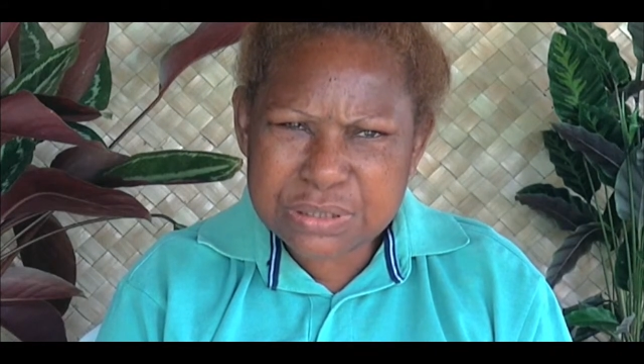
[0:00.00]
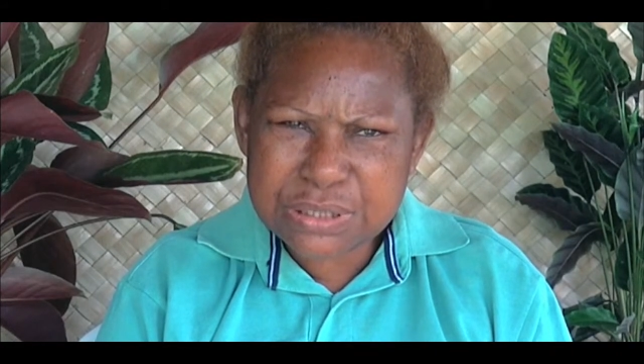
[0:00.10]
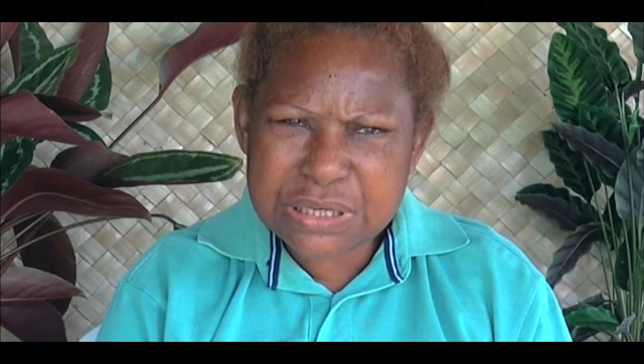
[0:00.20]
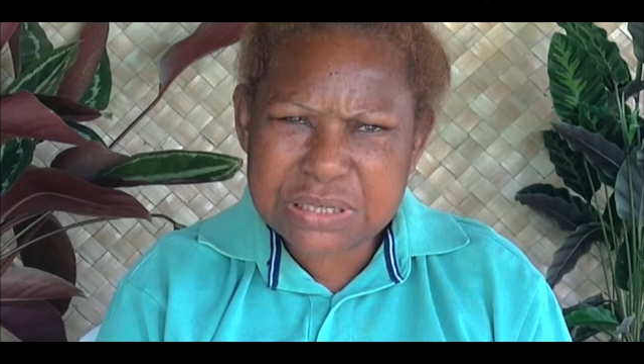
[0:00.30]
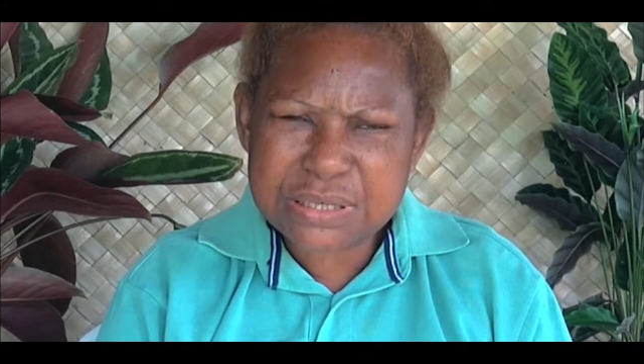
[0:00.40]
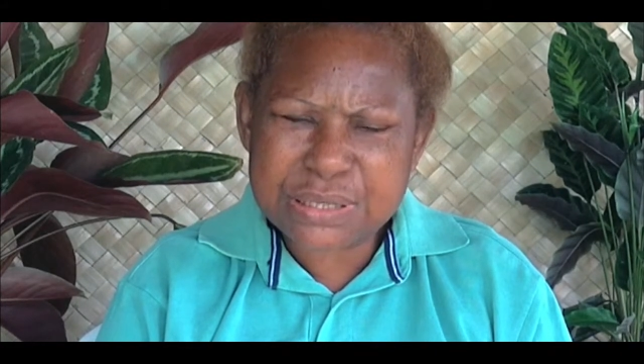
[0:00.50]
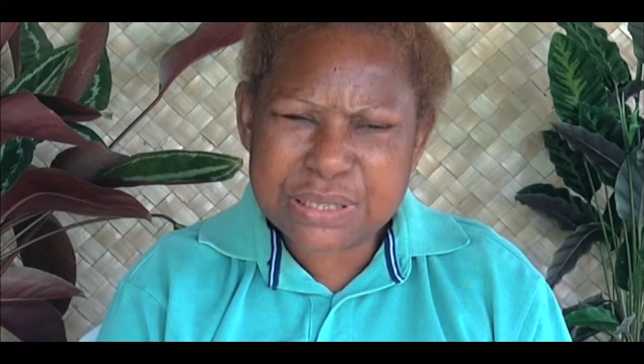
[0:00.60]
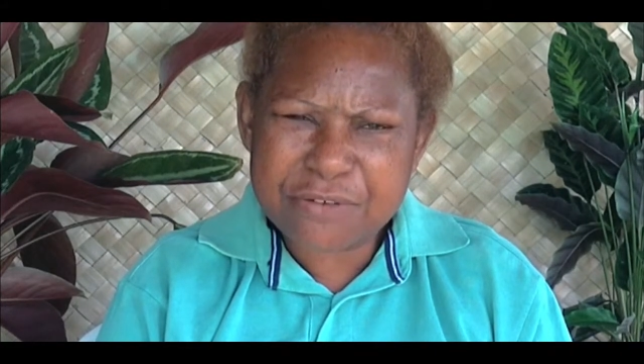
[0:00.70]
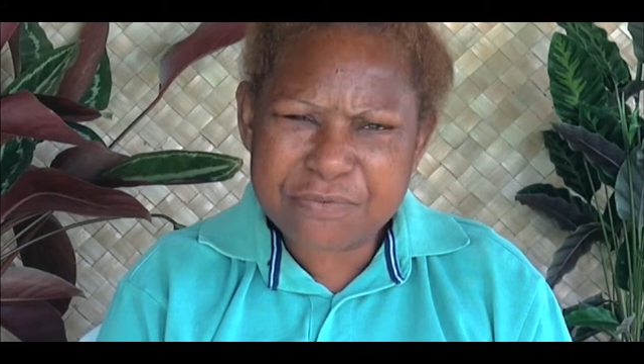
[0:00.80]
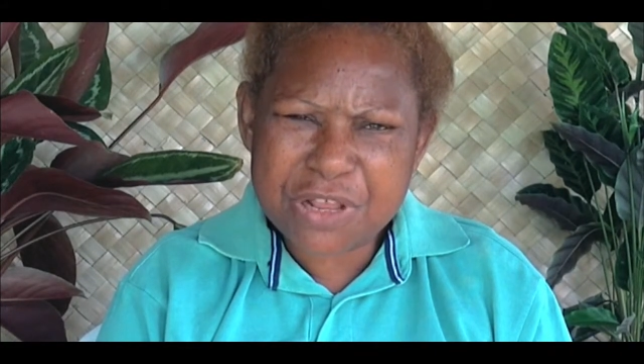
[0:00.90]
things that
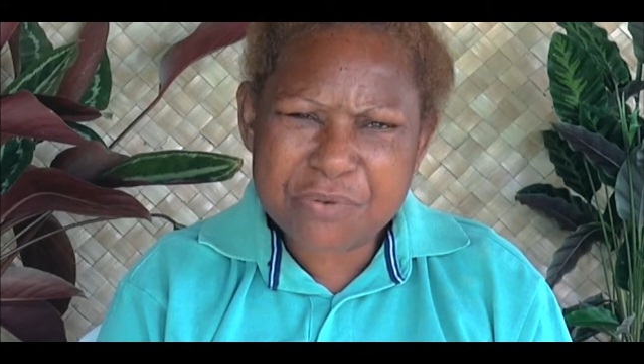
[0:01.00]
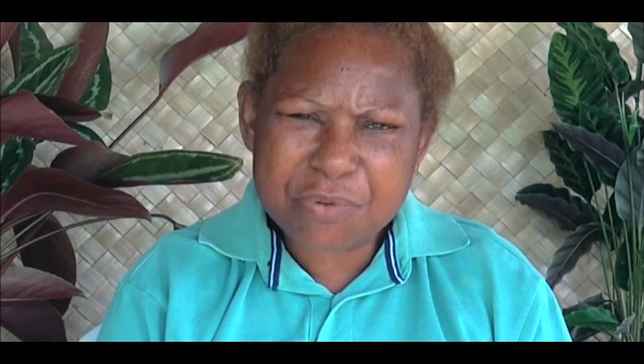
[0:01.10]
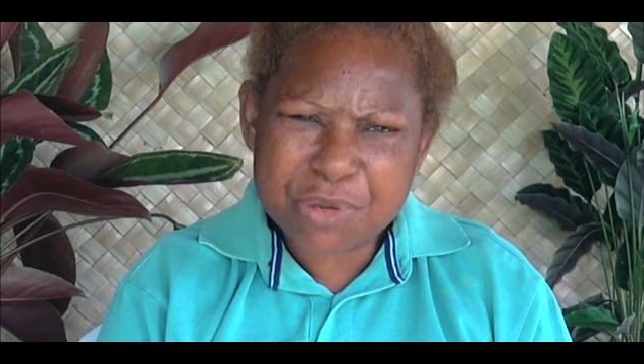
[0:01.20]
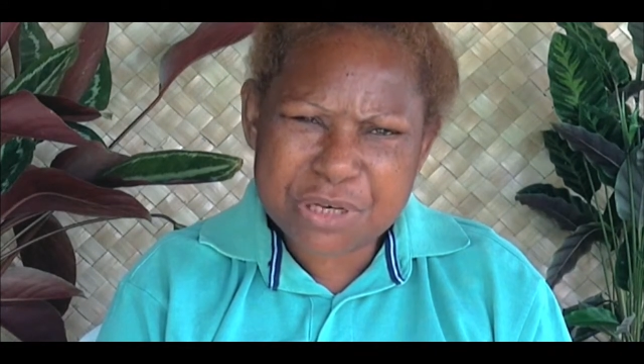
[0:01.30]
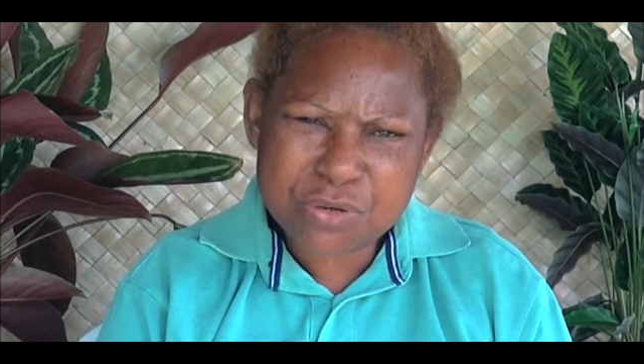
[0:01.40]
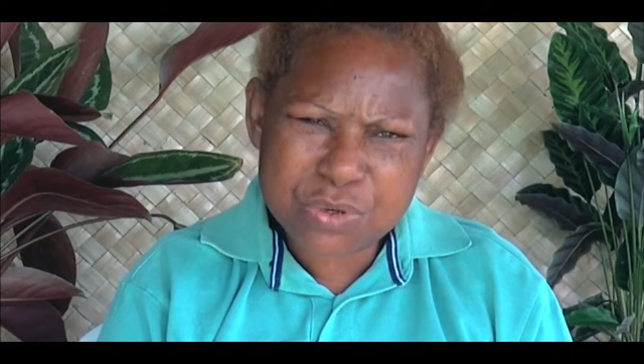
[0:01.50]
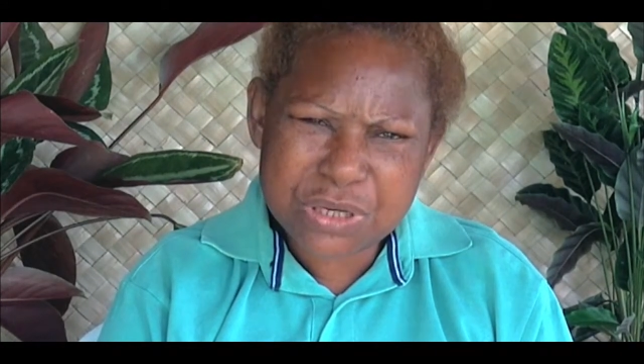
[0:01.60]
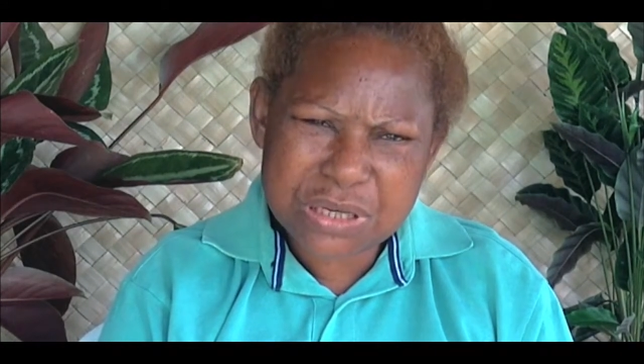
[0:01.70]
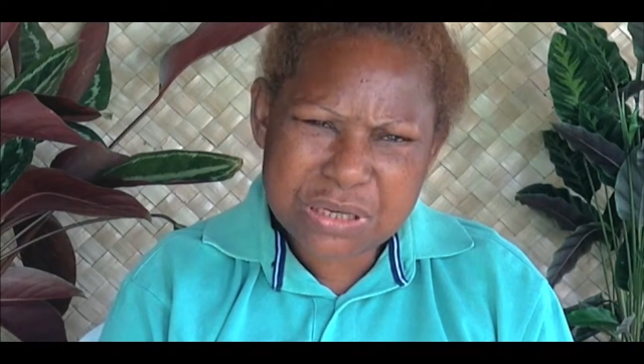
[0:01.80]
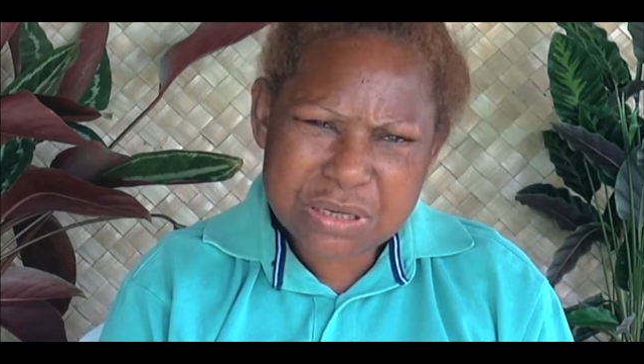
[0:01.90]
I've never been
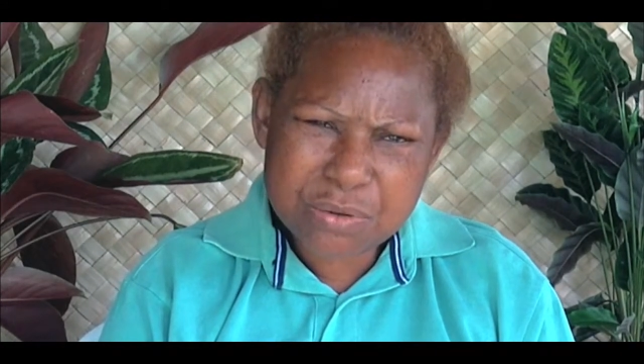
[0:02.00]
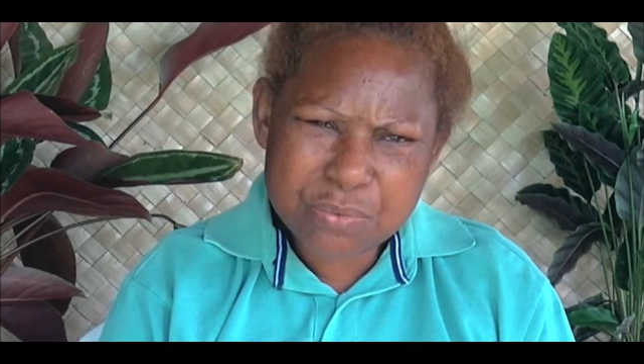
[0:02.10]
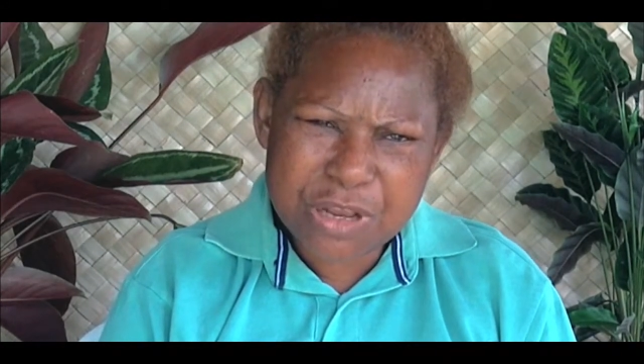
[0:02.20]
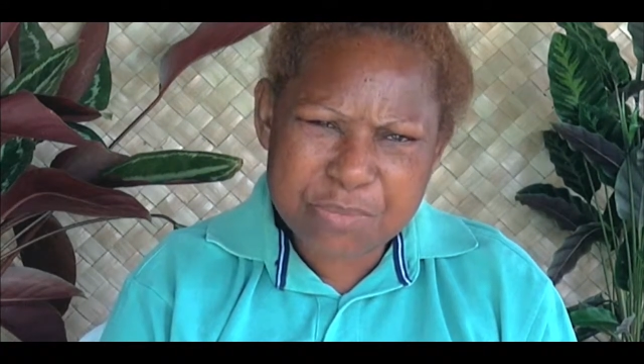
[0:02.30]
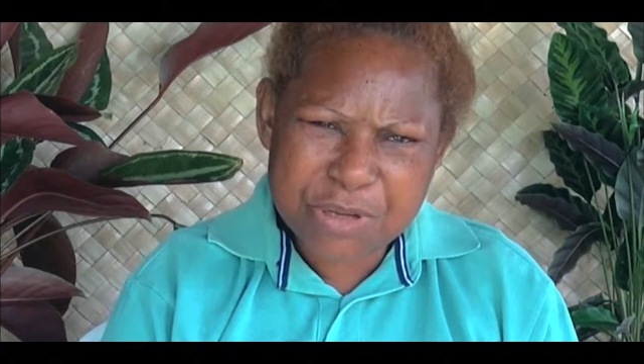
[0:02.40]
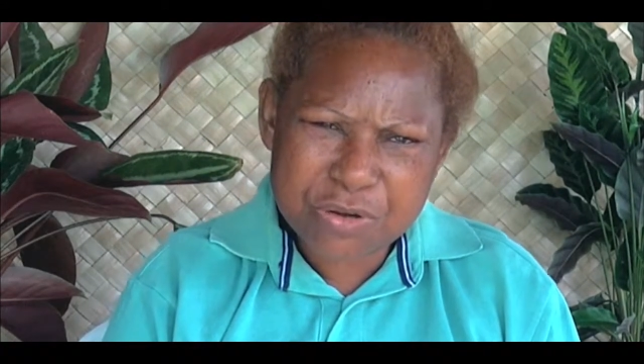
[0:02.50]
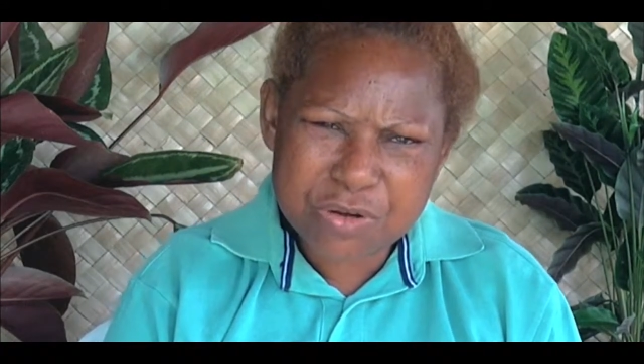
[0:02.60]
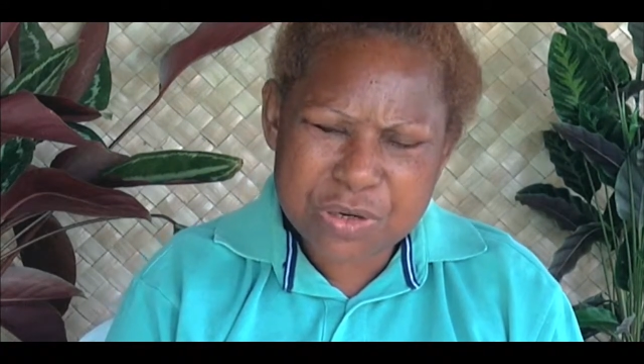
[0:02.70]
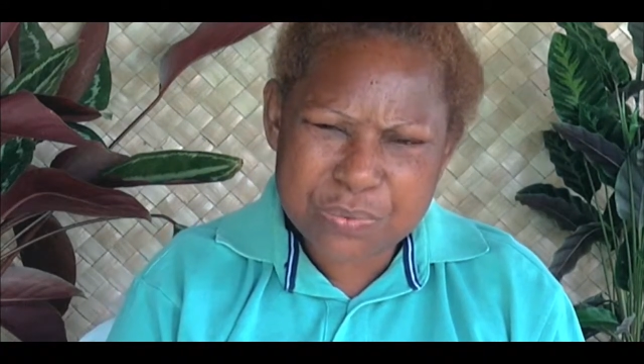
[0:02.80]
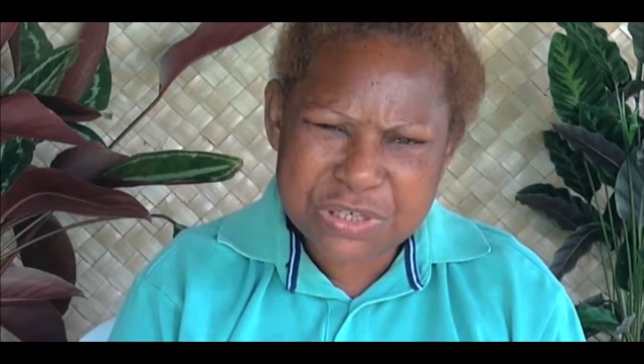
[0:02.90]
doing while being
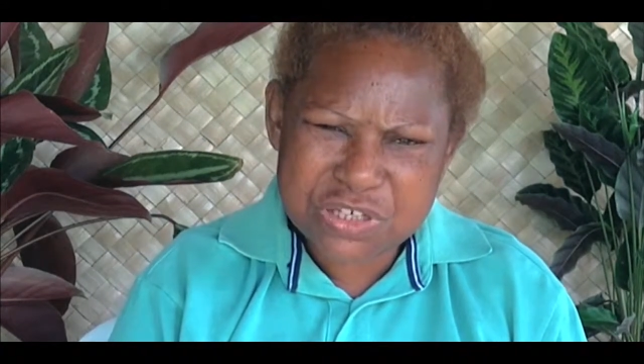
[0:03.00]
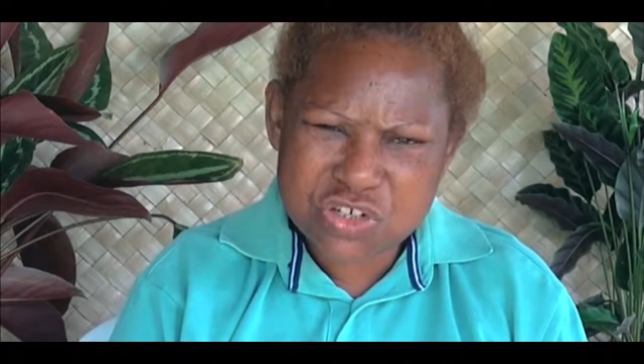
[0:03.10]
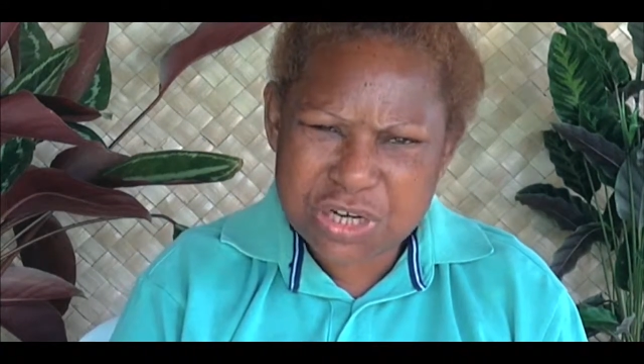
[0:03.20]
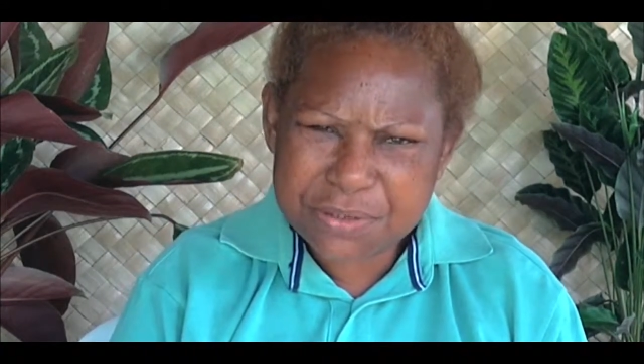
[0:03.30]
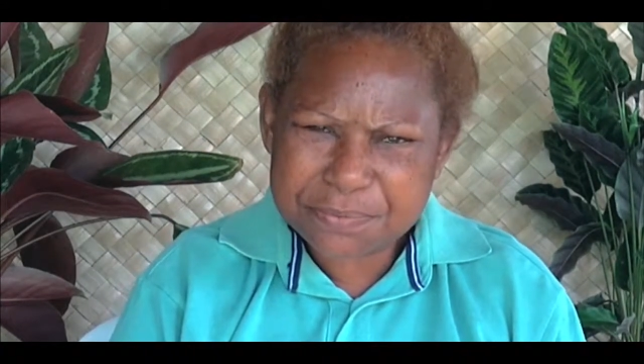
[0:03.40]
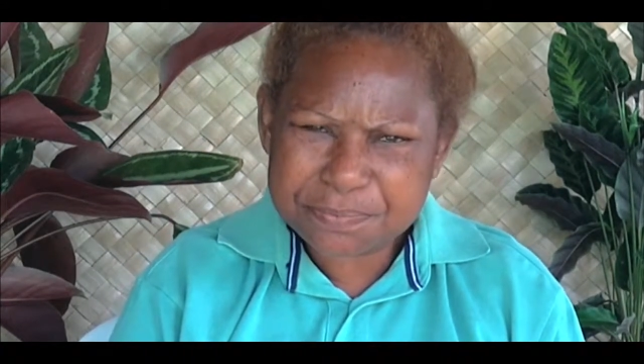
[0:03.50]
on the wheelchair.